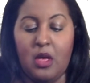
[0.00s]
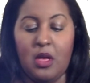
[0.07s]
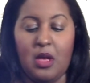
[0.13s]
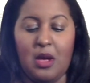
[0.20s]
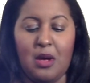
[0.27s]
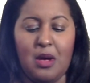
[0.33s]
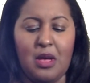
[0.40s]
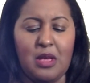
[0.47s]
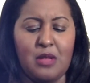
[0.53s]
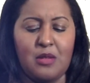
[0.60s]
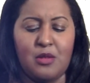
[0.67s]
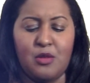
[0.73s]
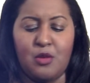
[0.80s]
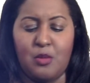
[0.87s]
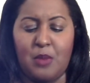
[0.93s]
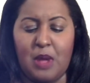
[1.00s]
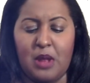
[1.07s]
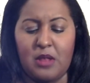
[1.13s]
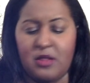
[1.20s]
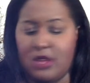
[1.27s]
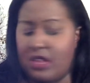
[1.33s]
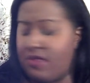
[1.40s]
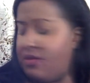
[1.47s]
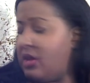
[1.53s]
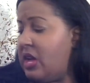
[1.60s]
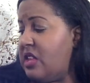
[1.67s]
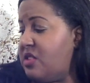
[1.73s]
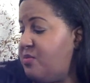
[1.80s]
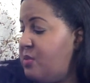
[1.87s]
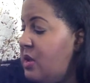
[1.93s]
I do apologize for not
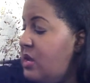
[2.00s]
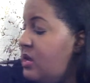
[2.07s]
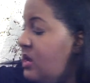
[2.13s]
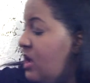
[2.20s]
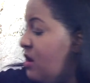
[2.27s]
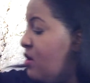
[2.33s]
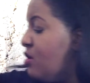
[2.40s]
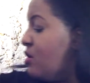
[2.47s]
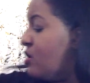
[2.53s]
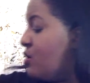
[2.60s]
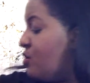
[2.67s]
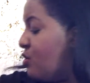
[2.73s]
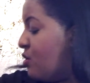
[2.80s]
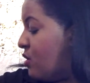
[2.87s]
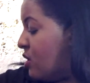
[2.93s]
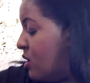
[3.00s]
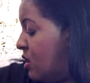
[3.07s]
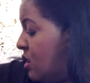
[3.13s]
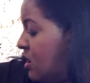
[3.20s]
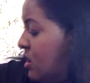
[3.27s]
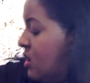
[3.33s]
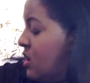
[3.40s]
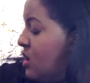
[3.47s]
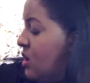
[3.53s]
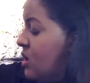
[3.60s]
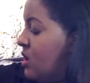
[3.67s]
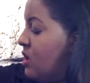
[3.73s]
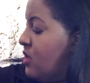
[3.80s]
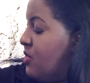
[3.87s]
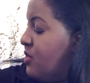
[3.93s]
explaining that early on
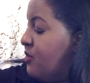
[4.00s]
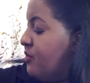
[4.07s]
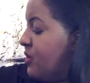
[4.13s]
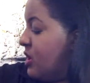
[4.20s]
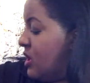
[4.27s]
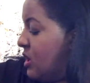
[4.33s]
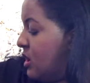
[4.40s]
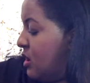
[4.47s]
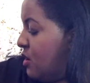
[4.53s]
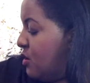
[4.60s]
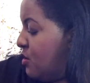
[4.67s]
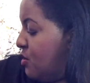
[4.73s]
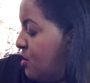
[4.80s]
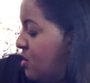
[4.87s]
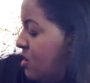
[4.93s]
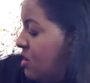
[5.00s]
in the video.